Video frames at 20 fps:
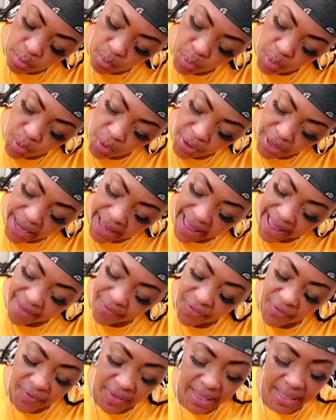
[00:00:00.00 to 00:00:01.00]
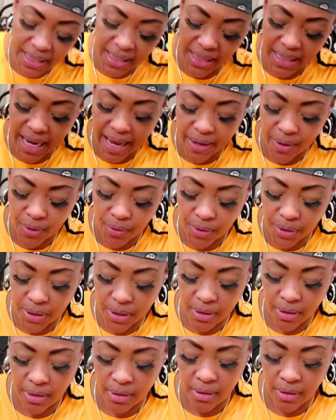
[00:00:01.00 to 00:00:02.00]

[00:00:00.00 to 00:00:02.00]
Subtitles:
pour half of this out